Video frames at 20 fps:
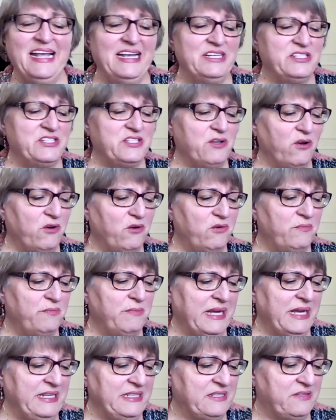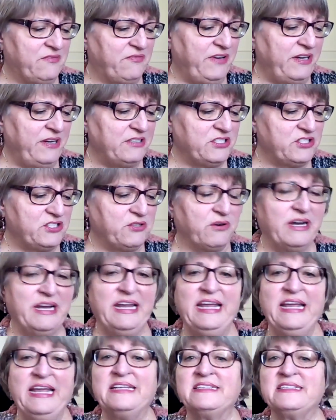So my fear story
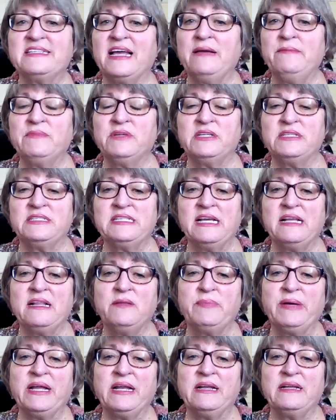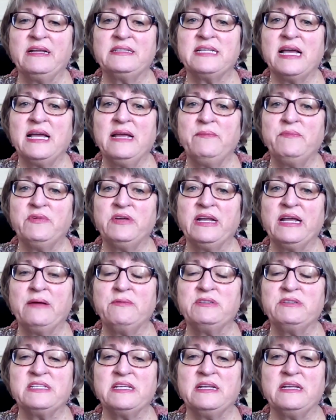is, I'm going to tell about a time when I
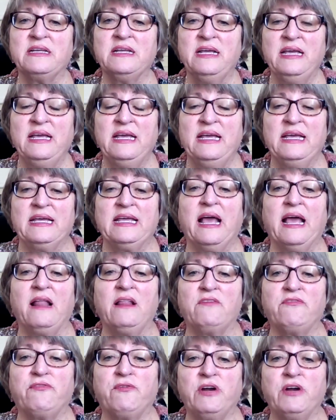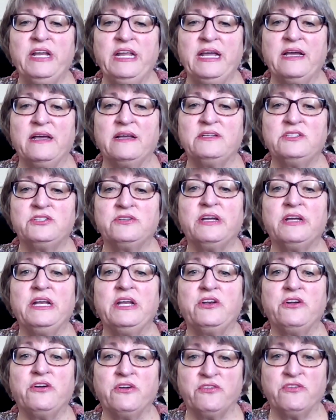was in California during
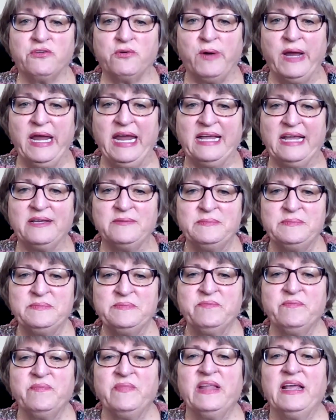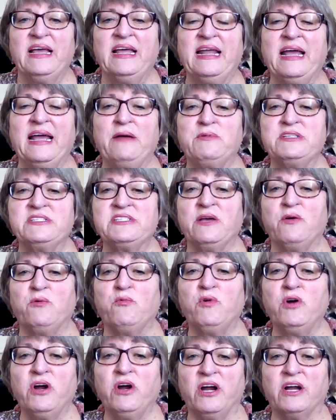an earthquake. And I was at
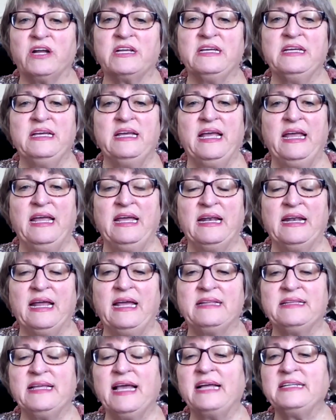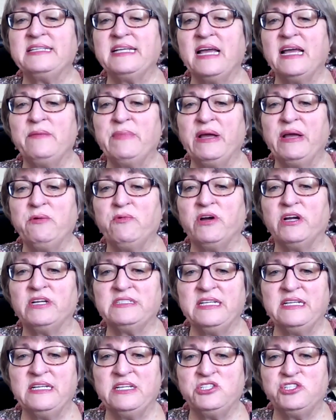work, and at that time I
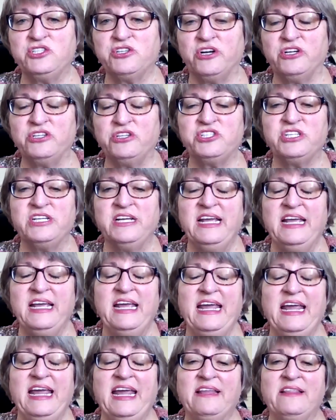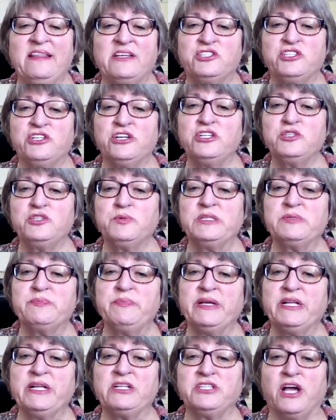worked at a church. And the church was
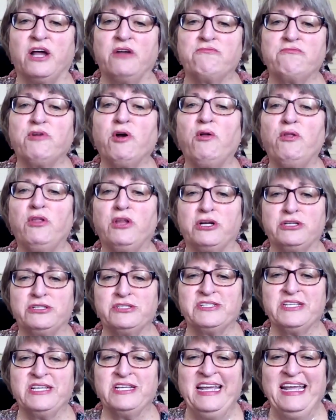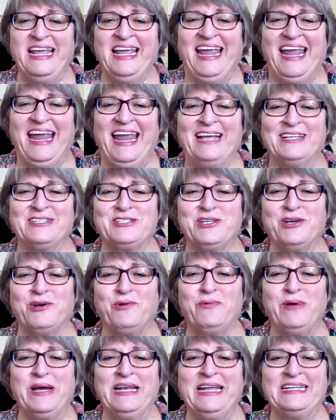built on rollers. And so
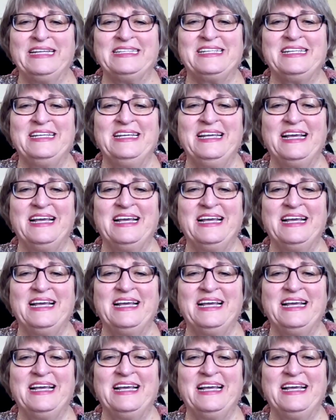when it...